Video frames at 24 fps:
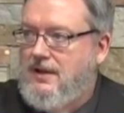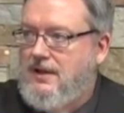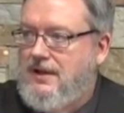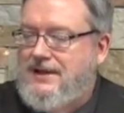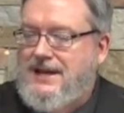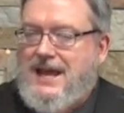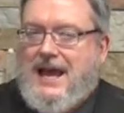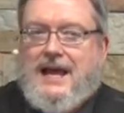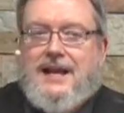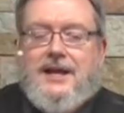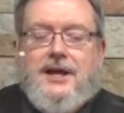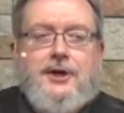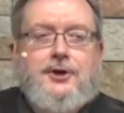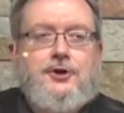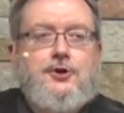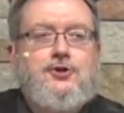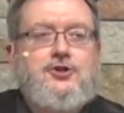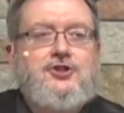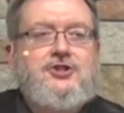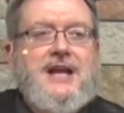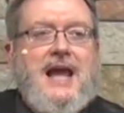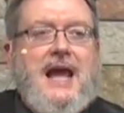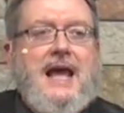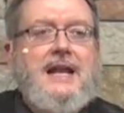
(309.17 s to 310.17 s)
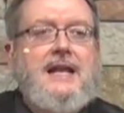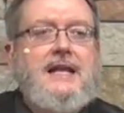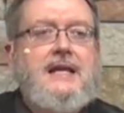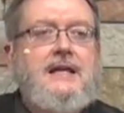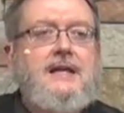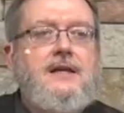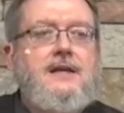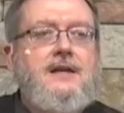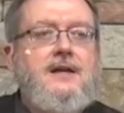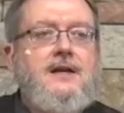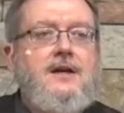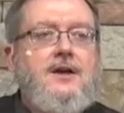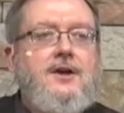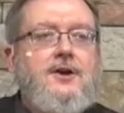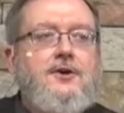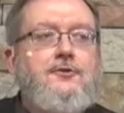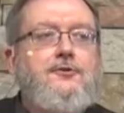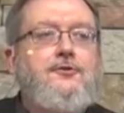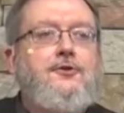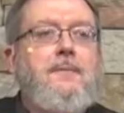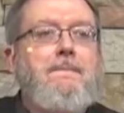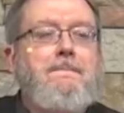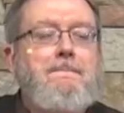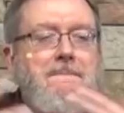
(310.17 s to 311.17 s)
Not understanding
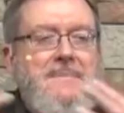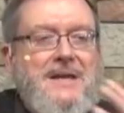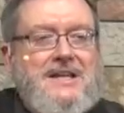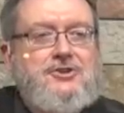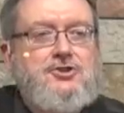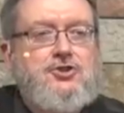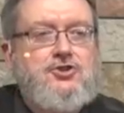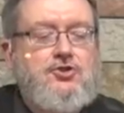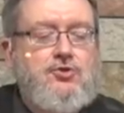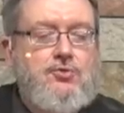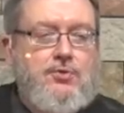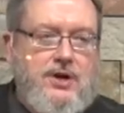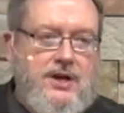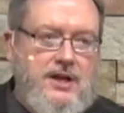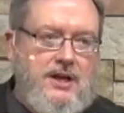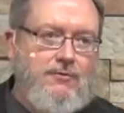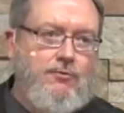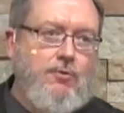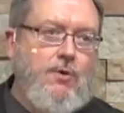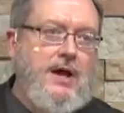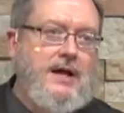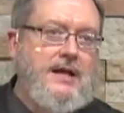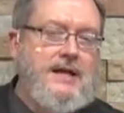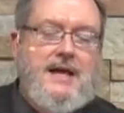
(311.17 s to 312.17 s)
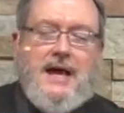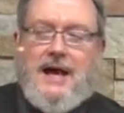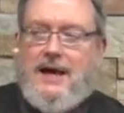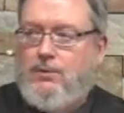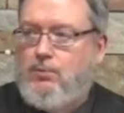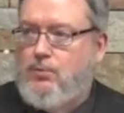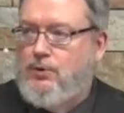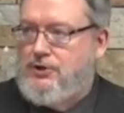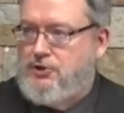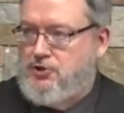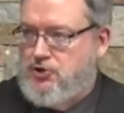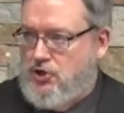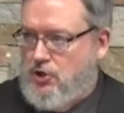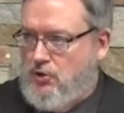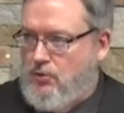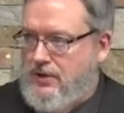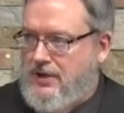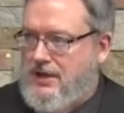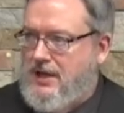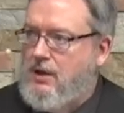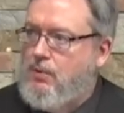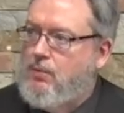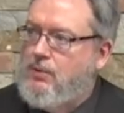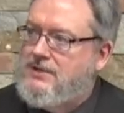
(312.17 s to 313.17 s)
the mystery of what God was
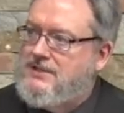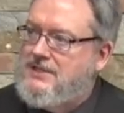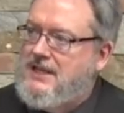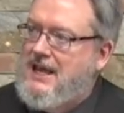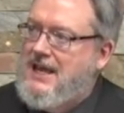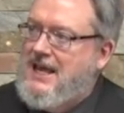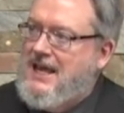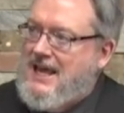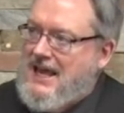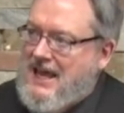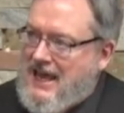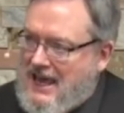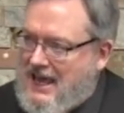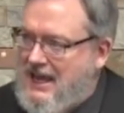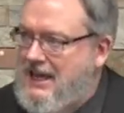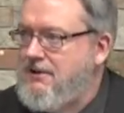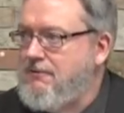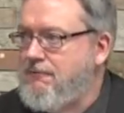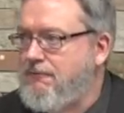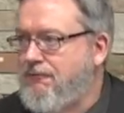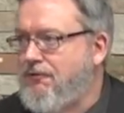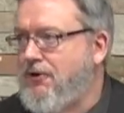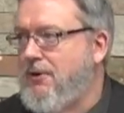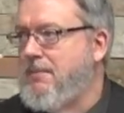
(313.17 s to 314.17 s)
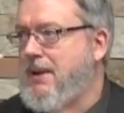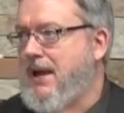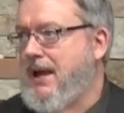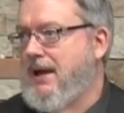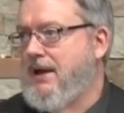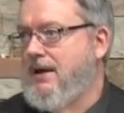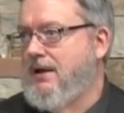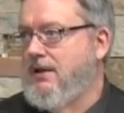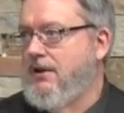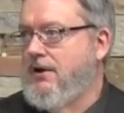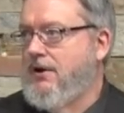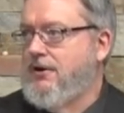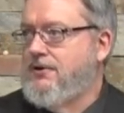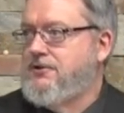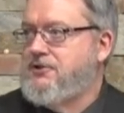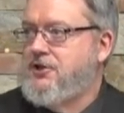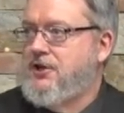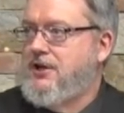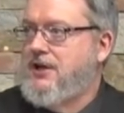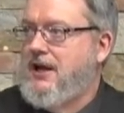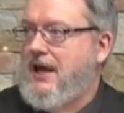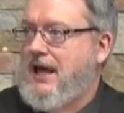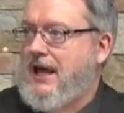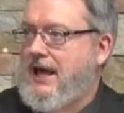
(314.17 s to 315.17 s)
doing. It was hidden from hell, and aren't
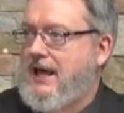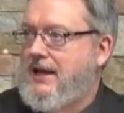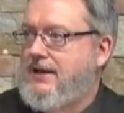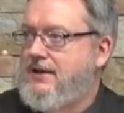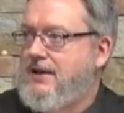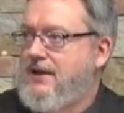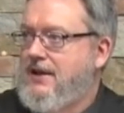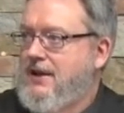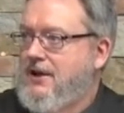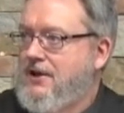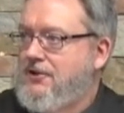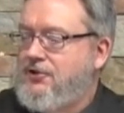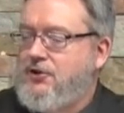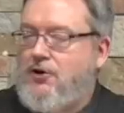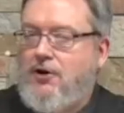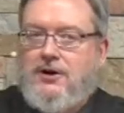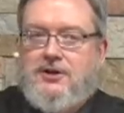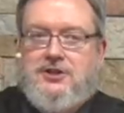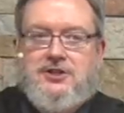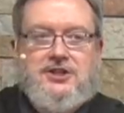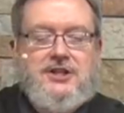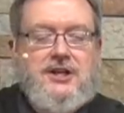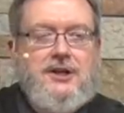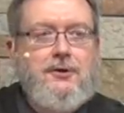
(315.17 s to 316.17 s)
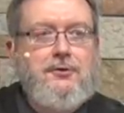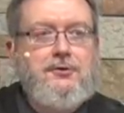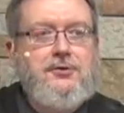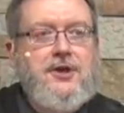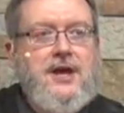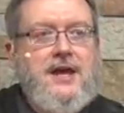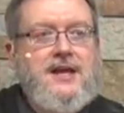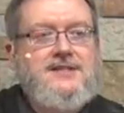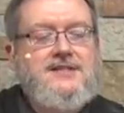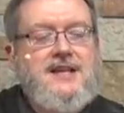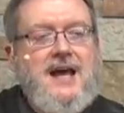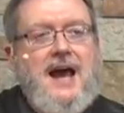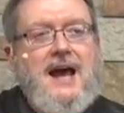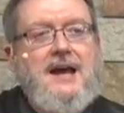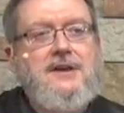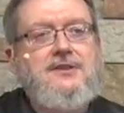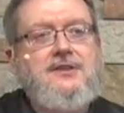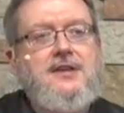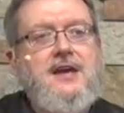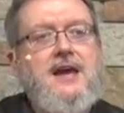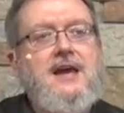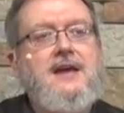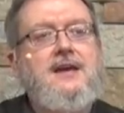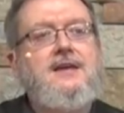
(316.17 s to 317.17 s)
you glad? There are still things, I
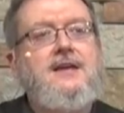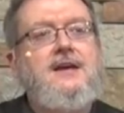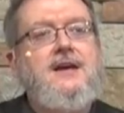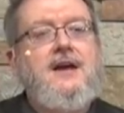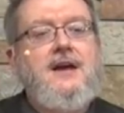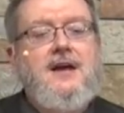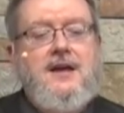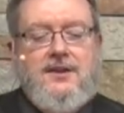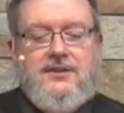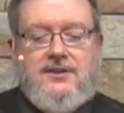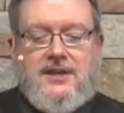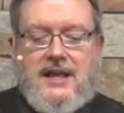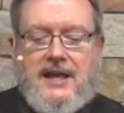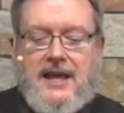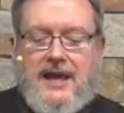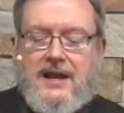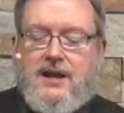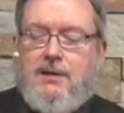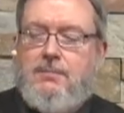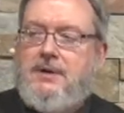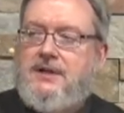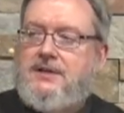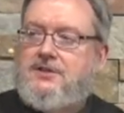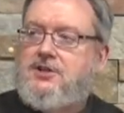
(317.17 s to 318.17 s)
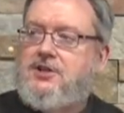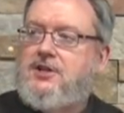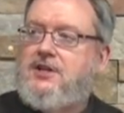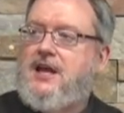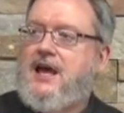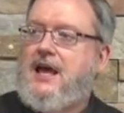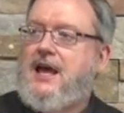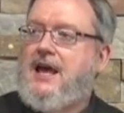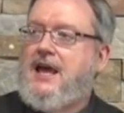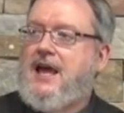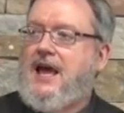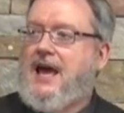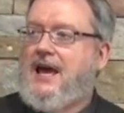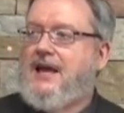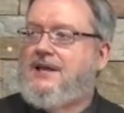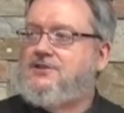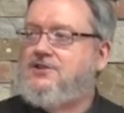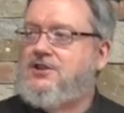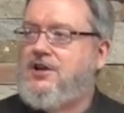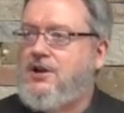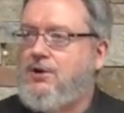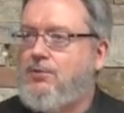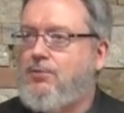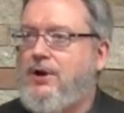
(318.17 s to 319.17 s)
think, the enemy today,
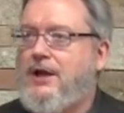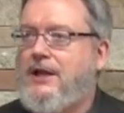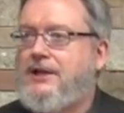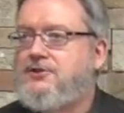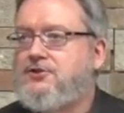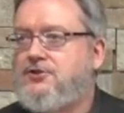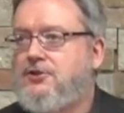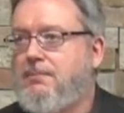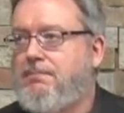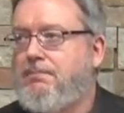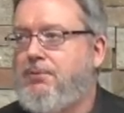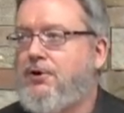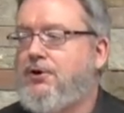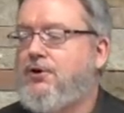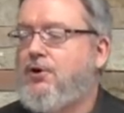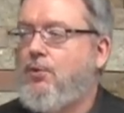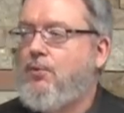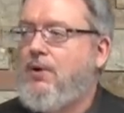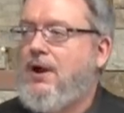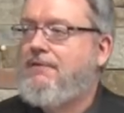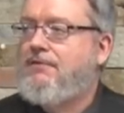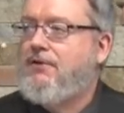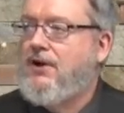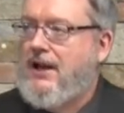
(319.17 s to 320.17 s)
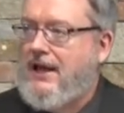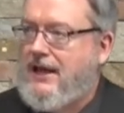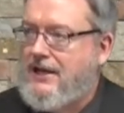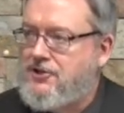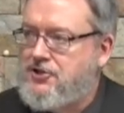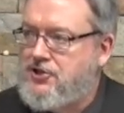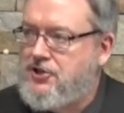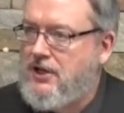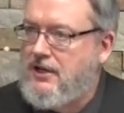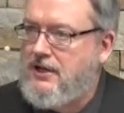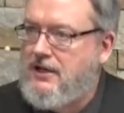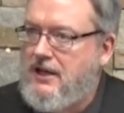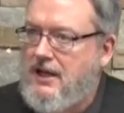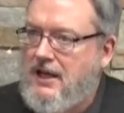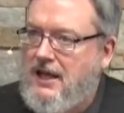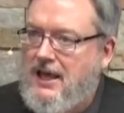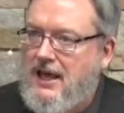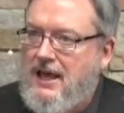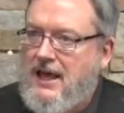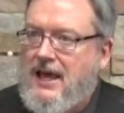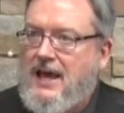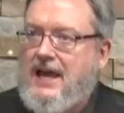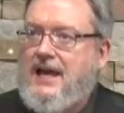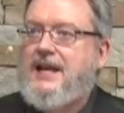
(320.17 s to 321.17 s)
as he reads the book of Revelation,
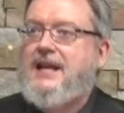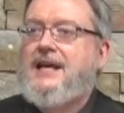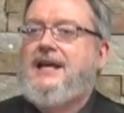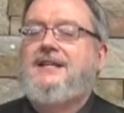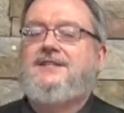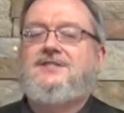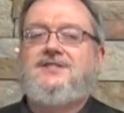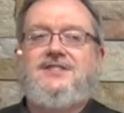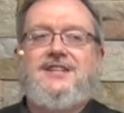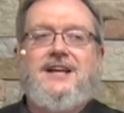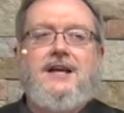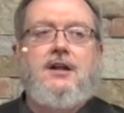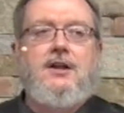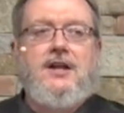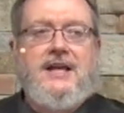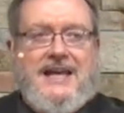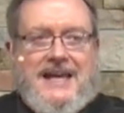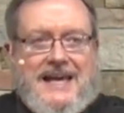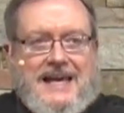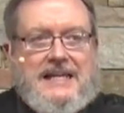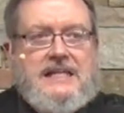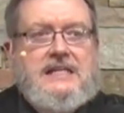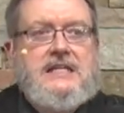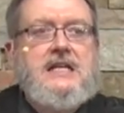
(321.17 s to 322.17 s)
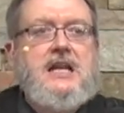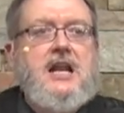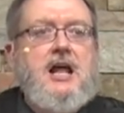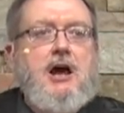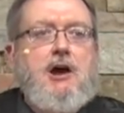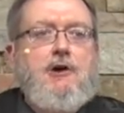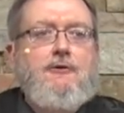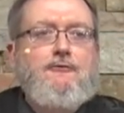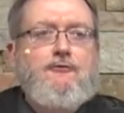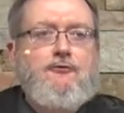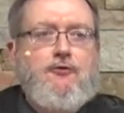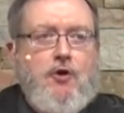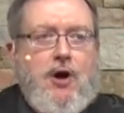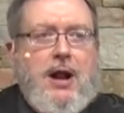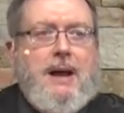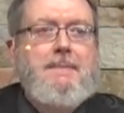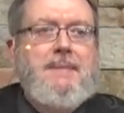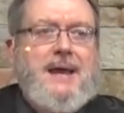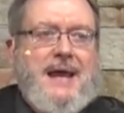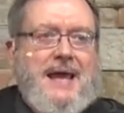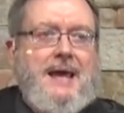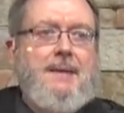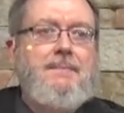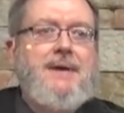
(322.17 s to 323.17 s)
it is still hidden from
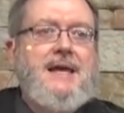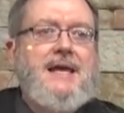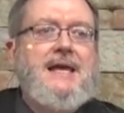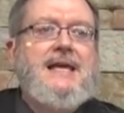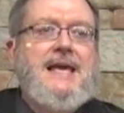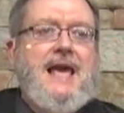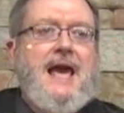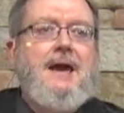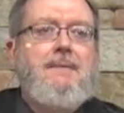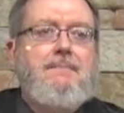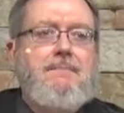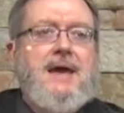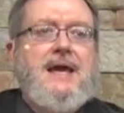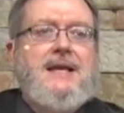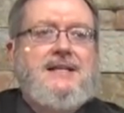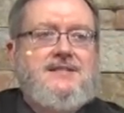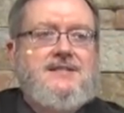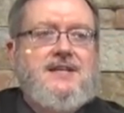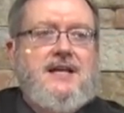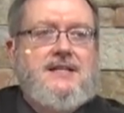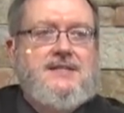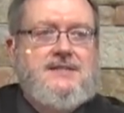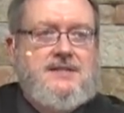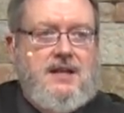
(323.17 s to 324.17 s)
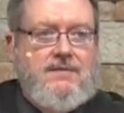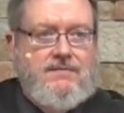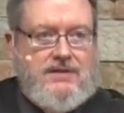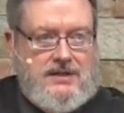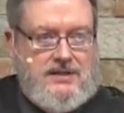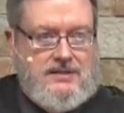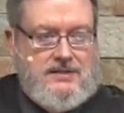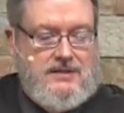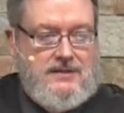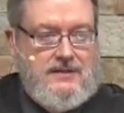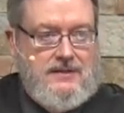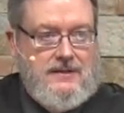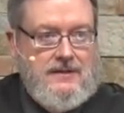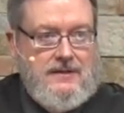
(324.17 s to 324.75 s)
him. He can't make sense of it.